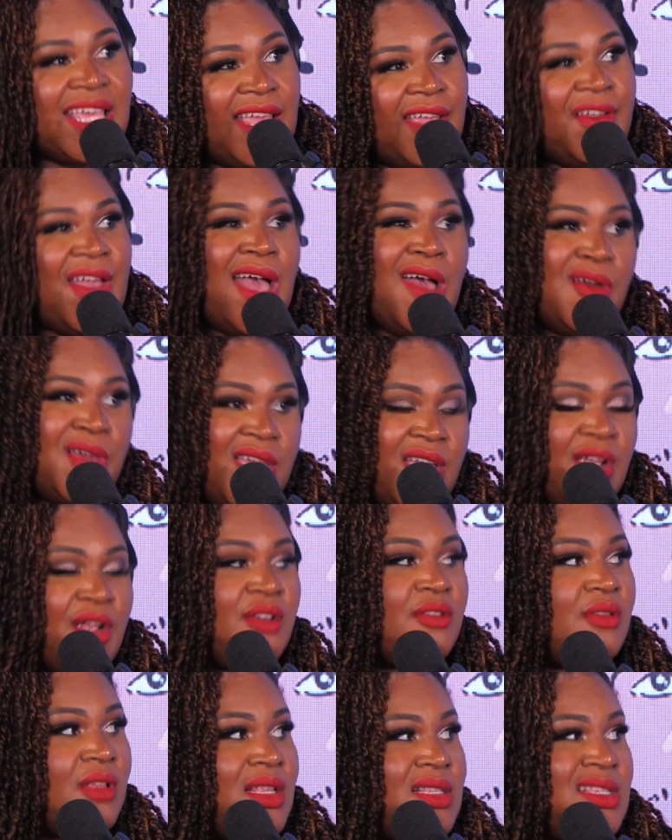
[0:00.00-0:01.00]
Out here,
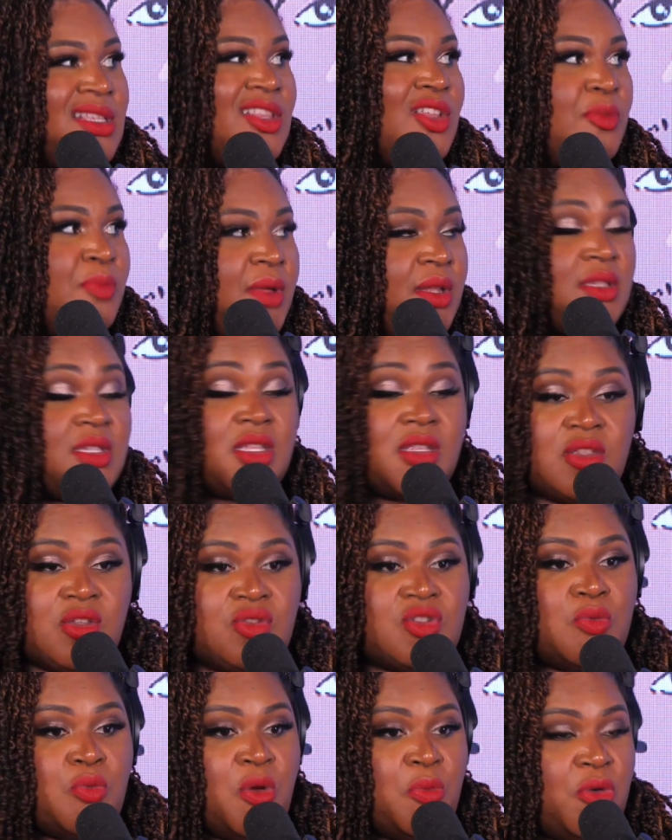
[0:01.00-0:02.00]
it's a little bit, to use
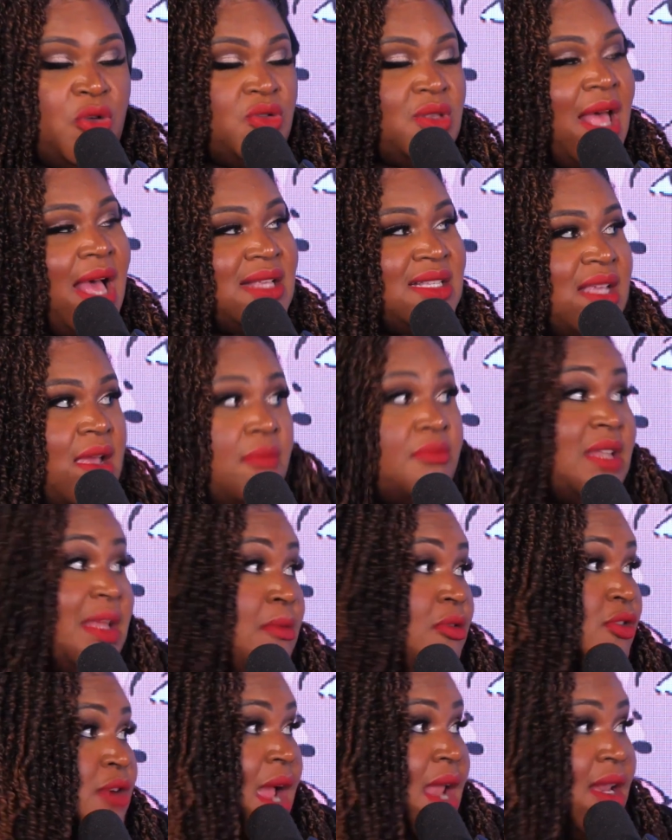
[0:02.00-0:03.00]
the word we used last time,
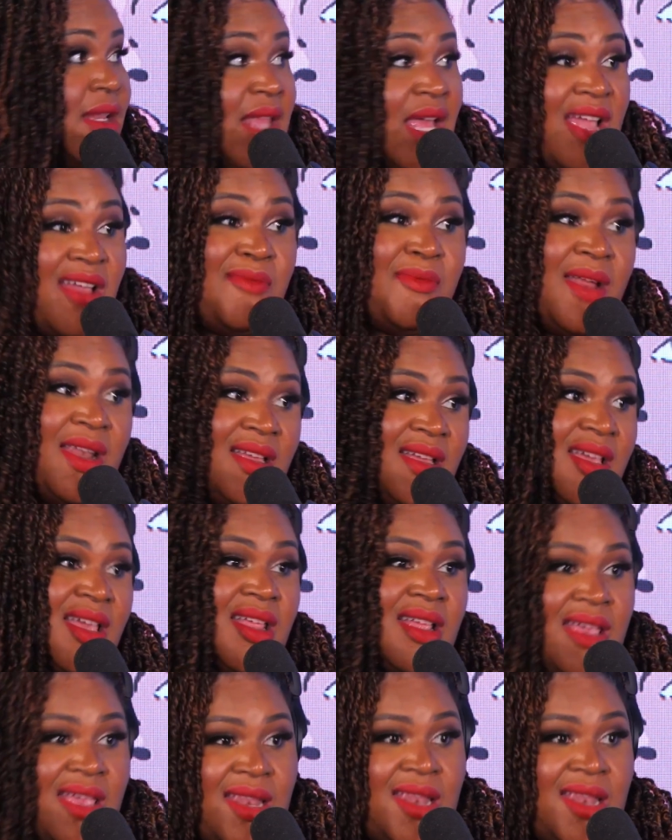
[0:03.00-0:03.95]
democratic. Like everybody could get in a